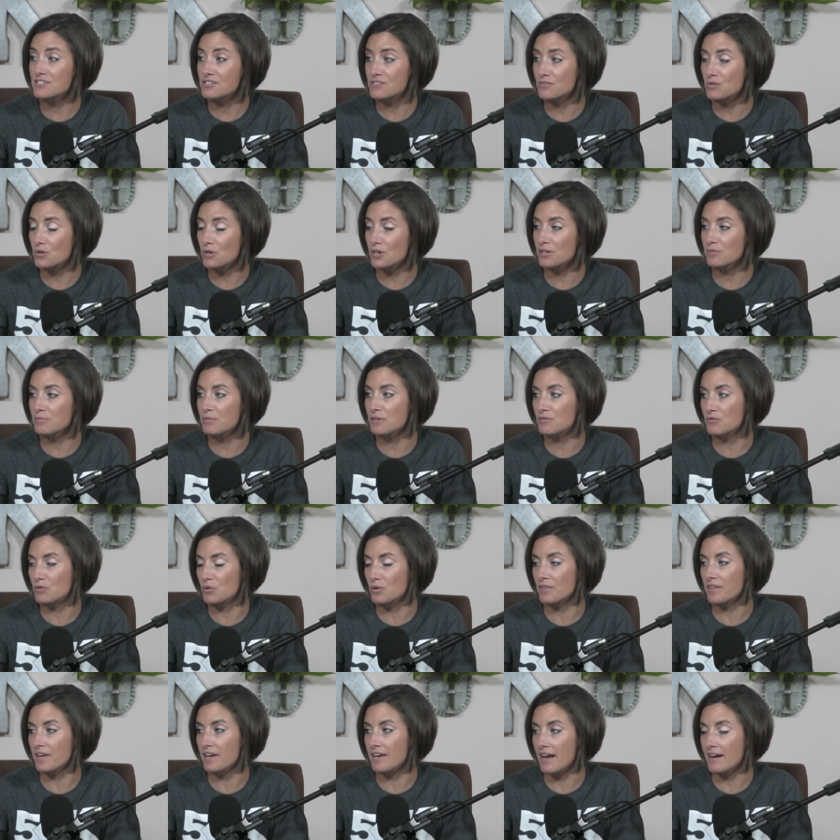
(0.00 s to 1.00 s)
for it
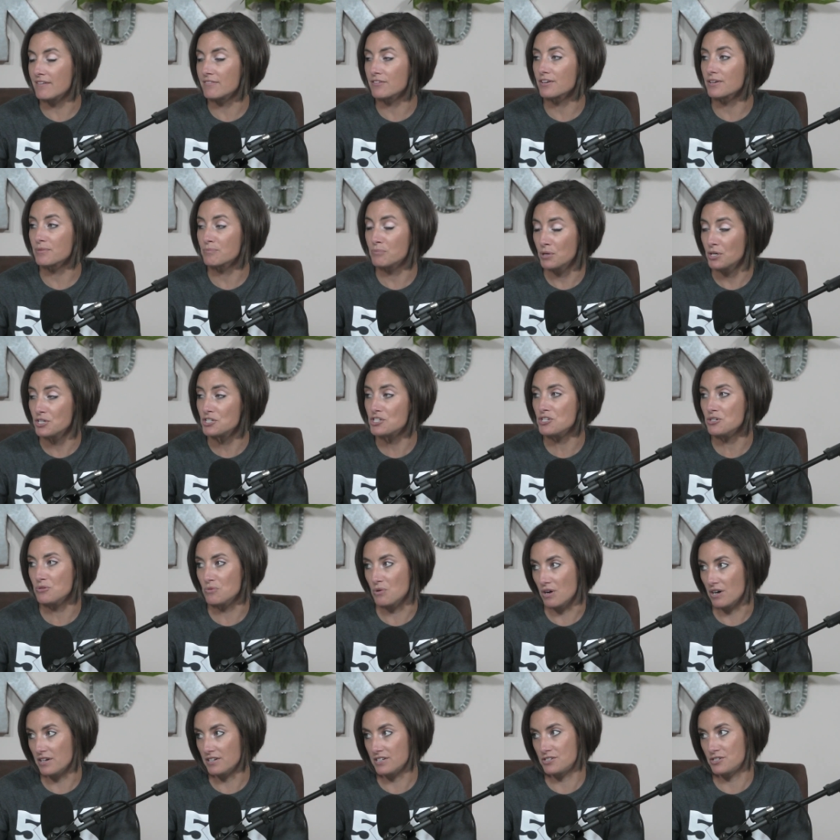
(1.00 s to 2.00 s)
before they ever put
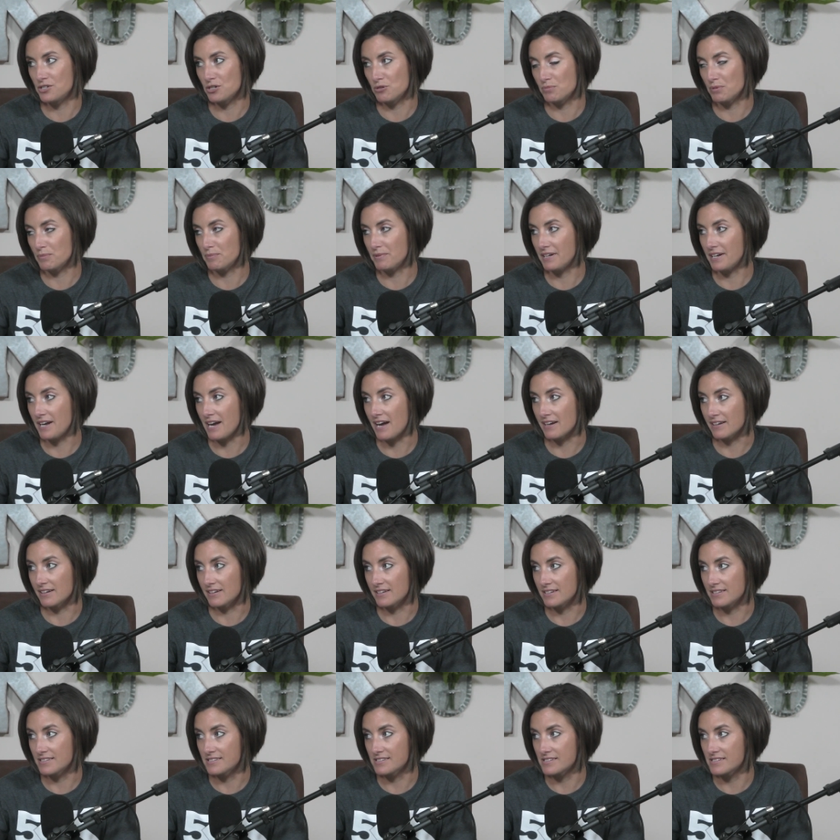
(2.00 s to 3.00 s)
you on a dopamine
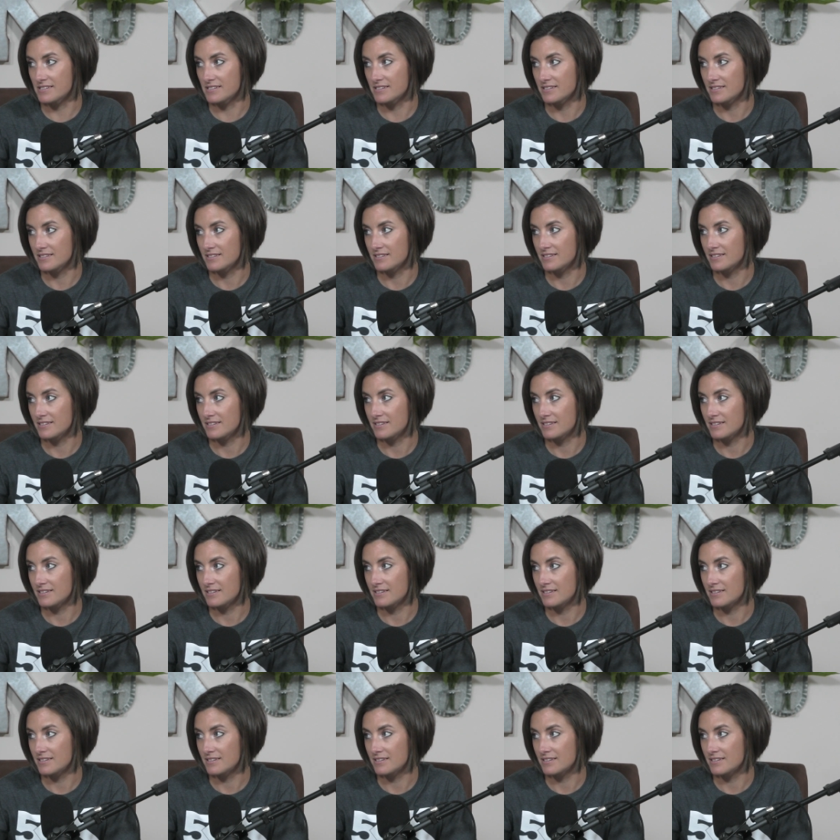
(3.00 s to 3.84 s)
agonist. I think I still